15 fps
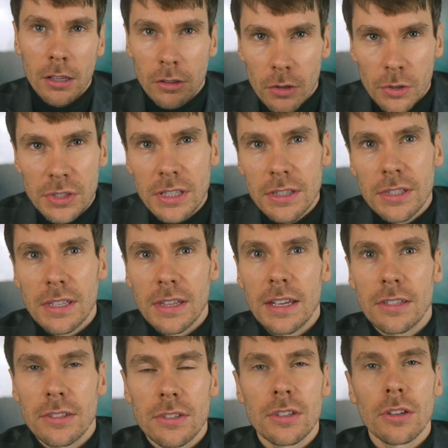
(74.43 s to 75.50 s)
looks into
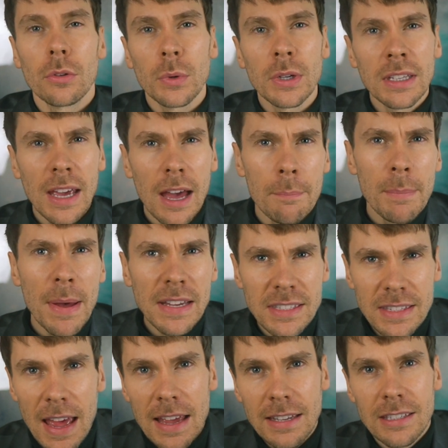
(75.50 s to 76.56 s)
this so that we can get a
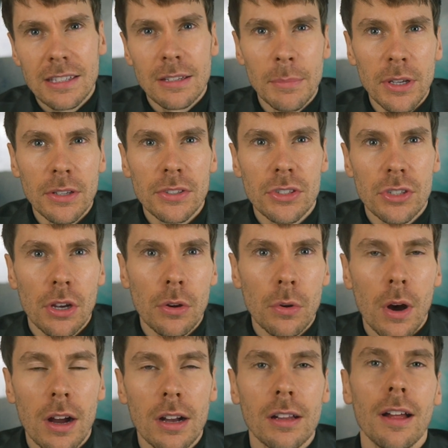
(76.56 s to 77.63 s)
best estimate
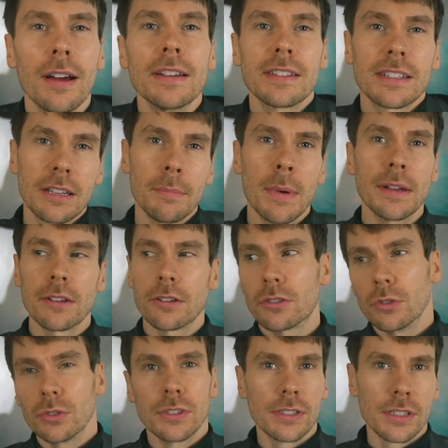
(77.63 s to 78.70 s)
so our clients can make
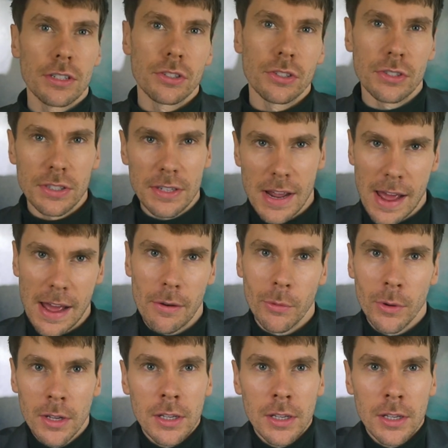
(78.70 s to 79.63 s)
good decisions now.